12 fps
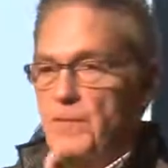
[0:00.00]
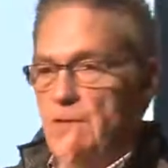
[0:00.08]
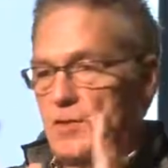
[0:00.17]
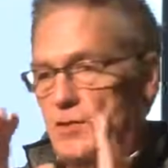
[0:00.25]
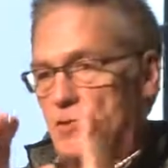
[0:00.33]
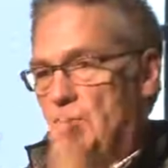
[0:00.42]

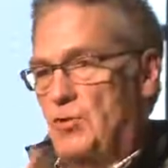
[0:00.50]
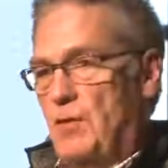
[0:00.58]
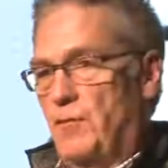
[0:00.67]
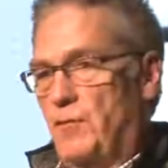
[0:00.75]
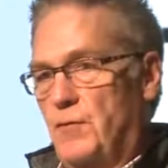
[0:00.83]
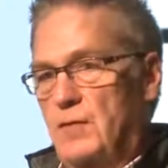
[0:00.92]
this
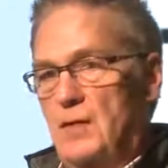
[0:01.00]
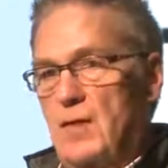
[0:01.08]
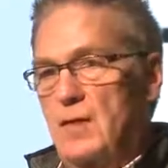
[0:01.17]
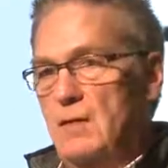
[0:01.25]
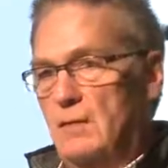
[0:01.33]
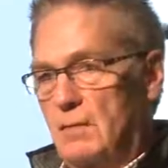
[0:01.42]
shift
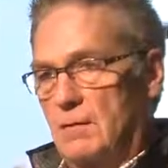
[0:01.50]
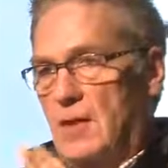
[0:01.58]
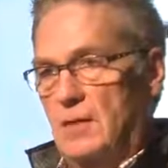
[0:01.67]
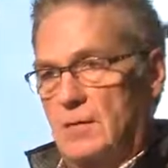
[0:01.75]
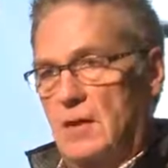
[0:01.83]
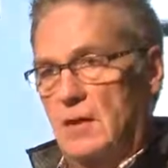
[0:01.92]
in
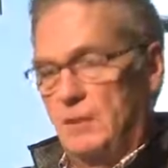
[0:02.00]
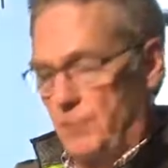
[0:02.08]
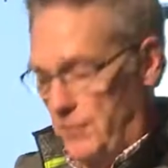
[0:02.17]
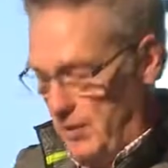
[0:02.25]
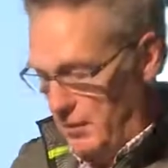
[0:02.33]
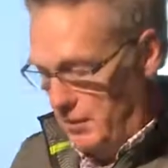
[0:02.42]
that side
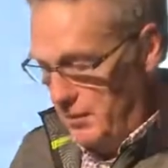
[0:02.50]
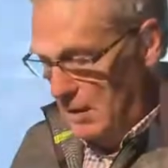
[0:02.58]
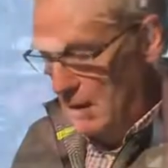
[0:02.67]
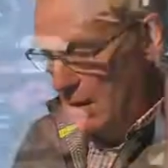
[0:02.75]
of things